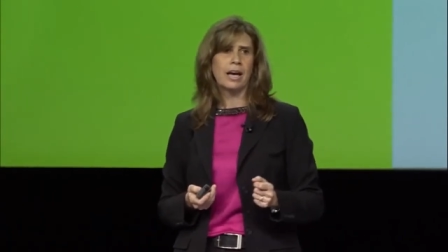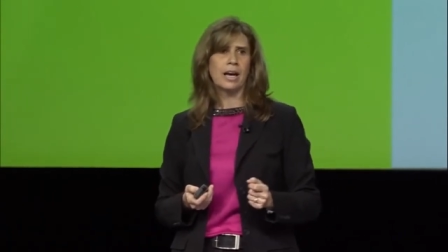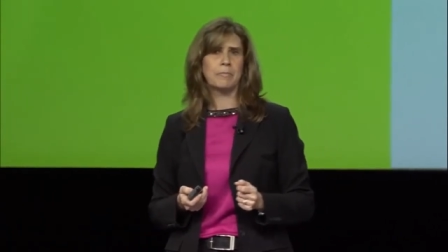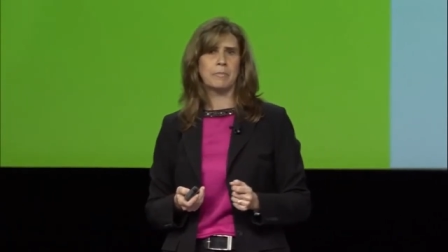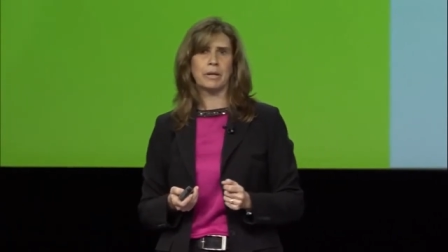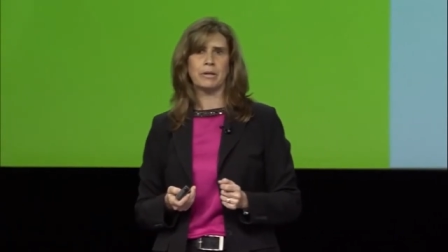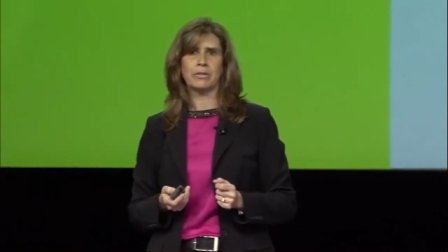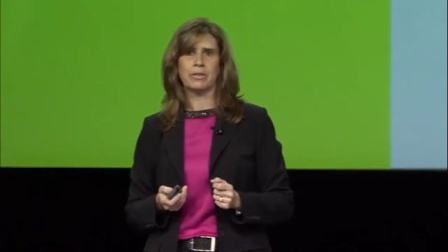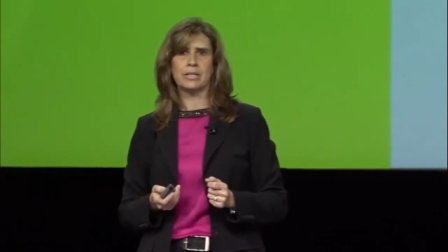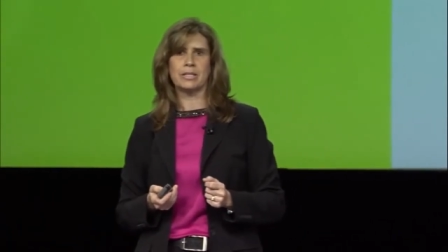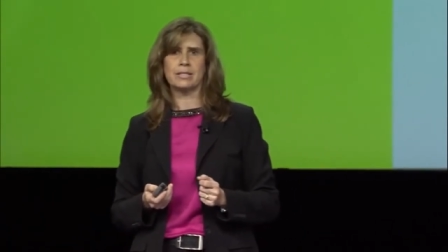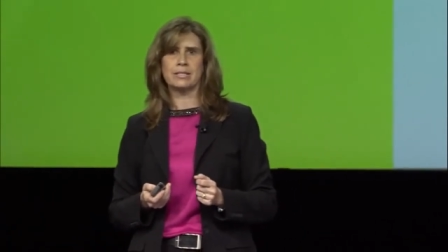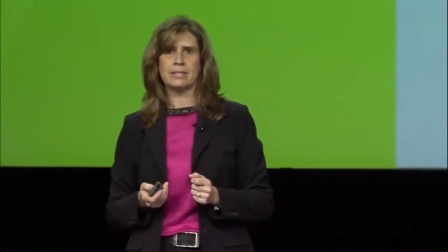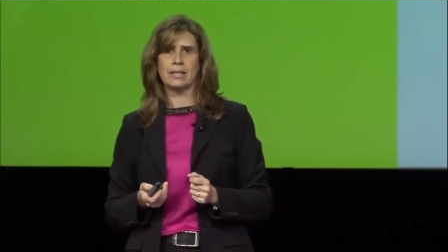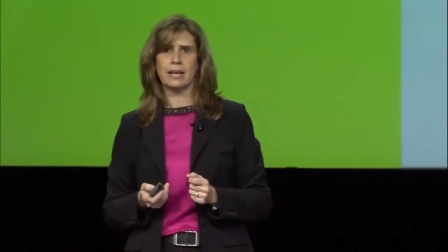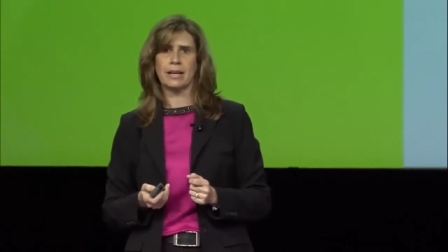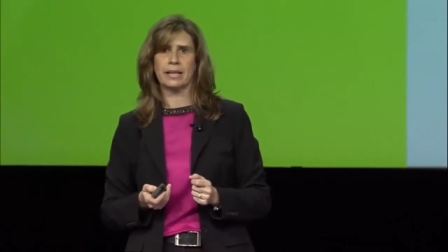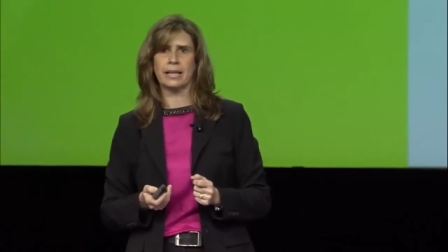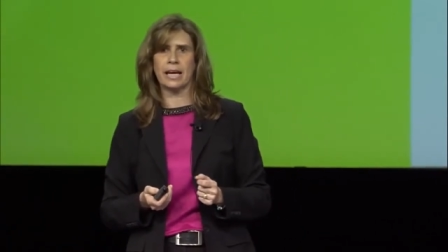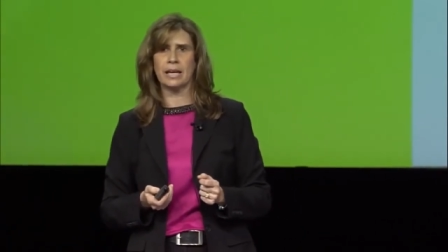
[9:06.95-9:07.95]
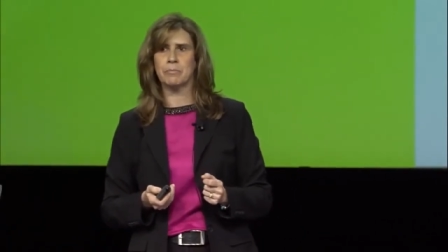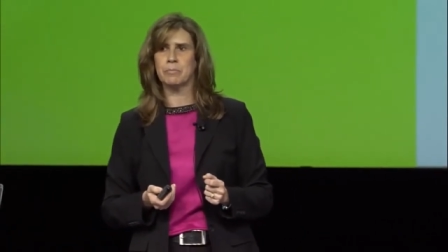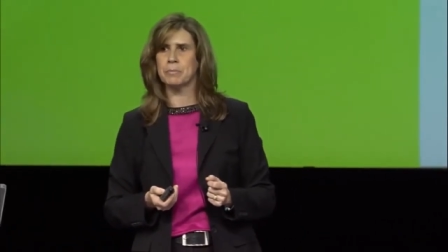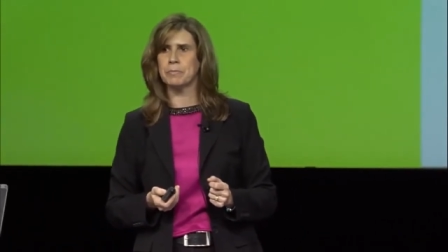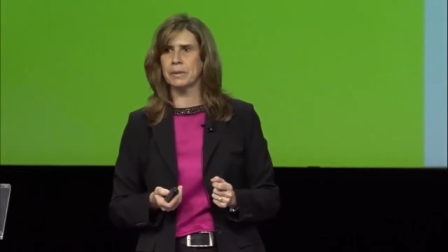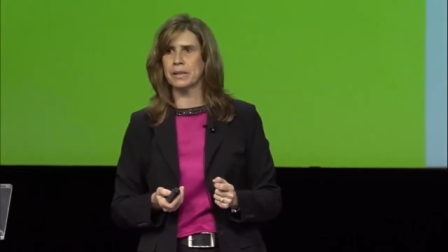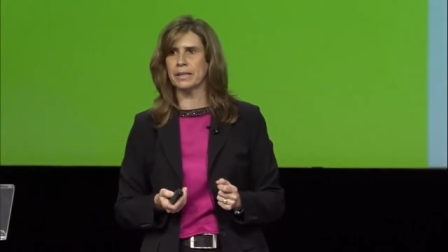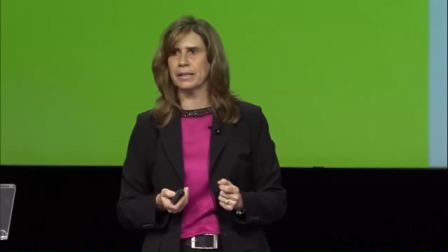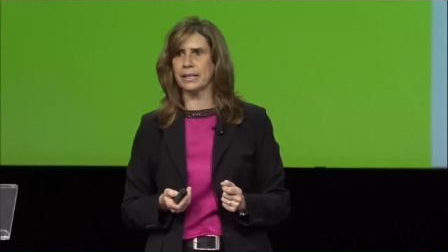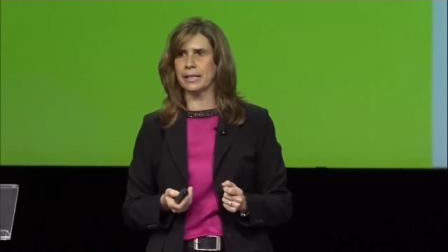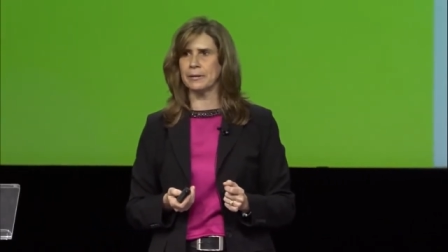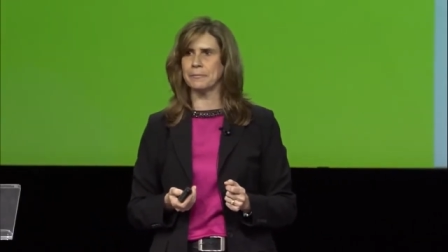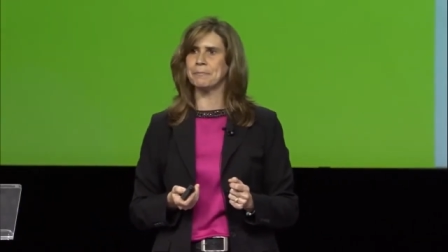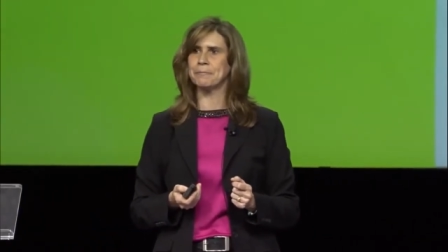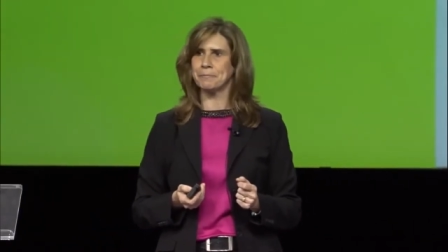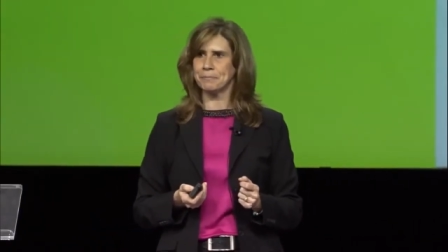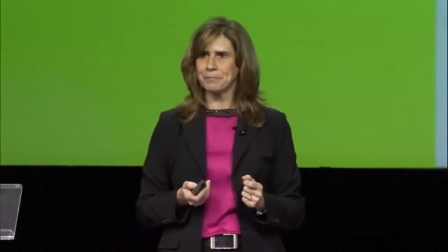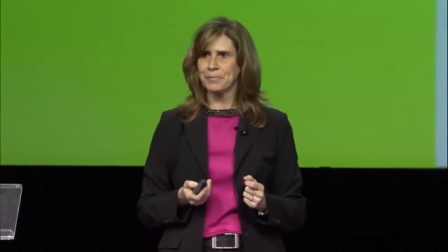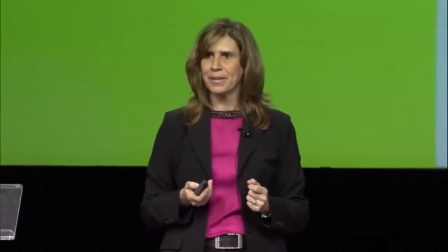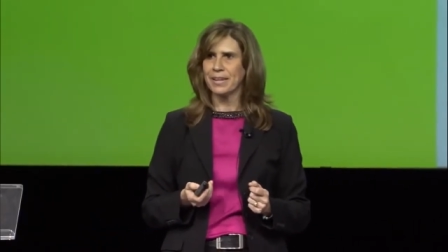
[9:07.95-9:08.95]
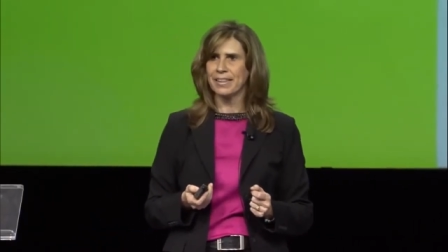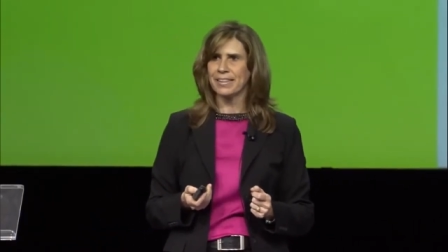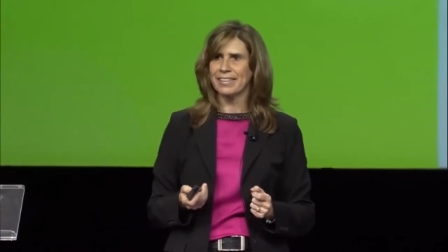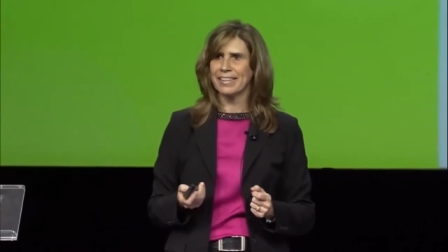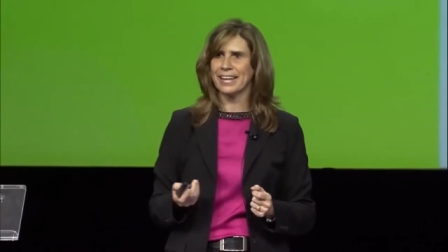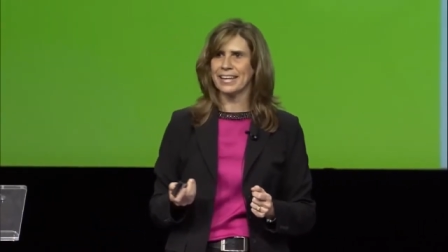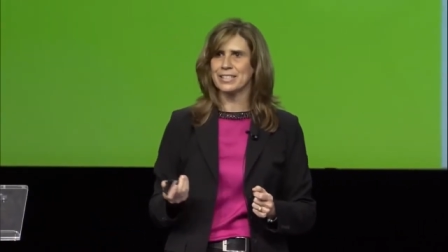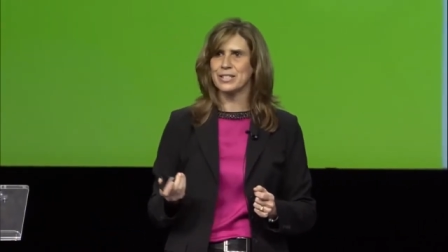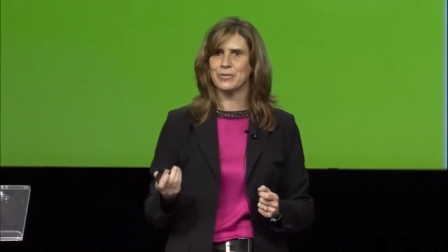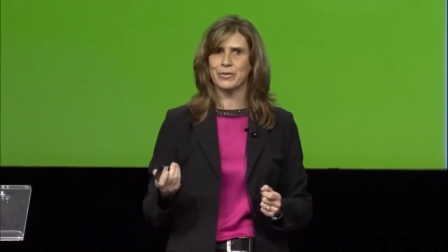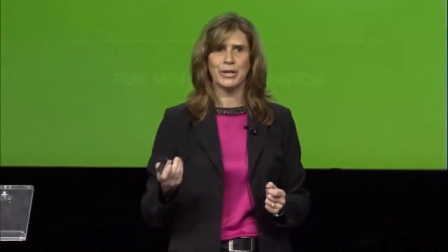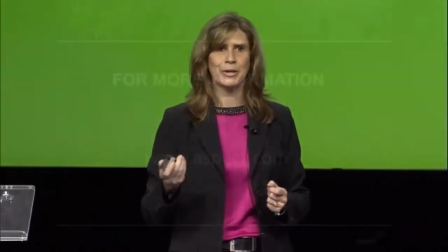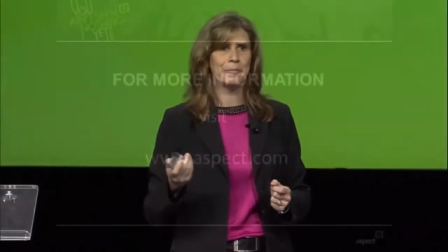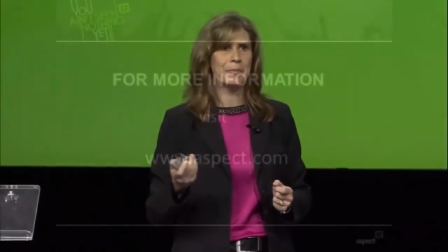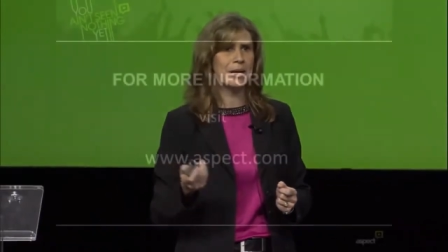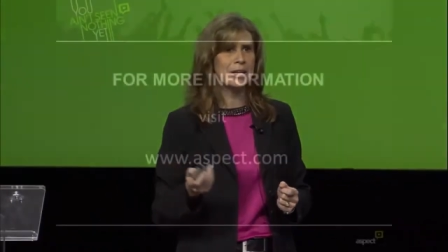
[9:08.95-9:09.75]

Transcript: about this capability. Thanks very